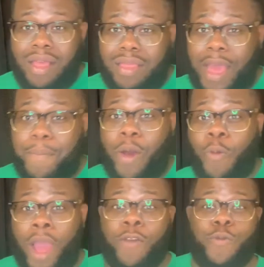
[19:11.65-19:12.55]
that my
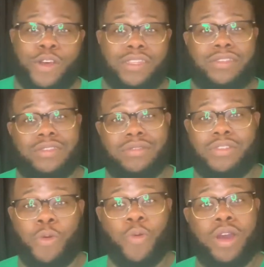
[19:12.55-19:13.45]
wife was the
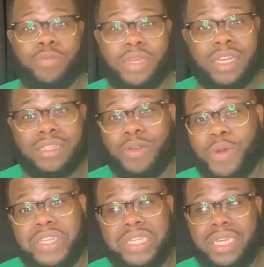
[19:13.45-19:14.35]
one, because the way
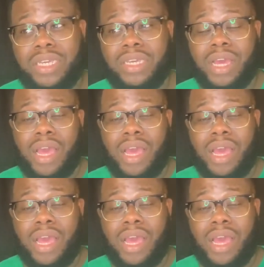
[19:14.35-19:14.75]
she